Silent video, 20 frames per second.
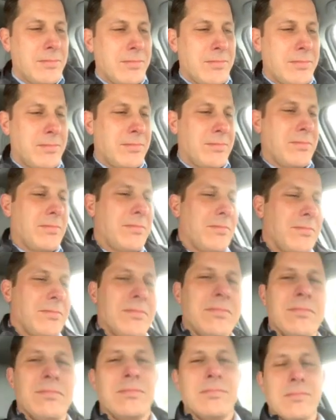
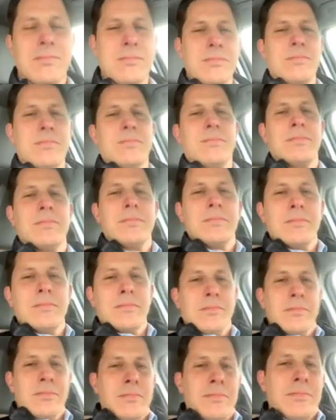
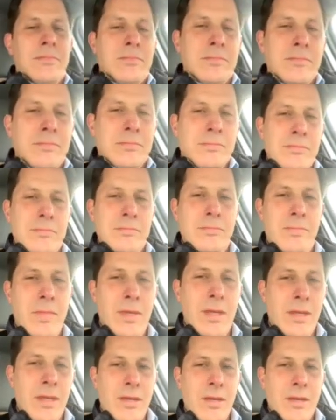
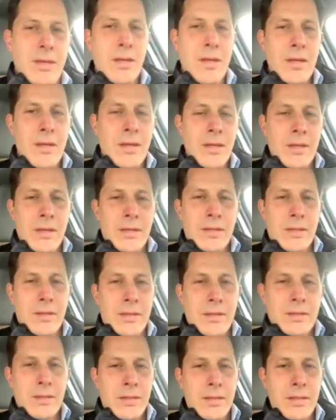
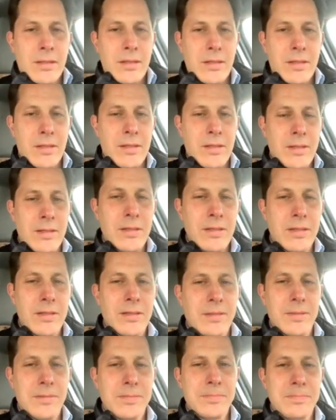
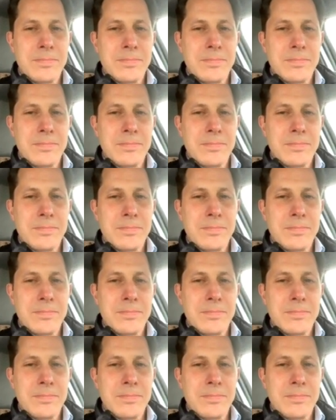The person shown says nothing.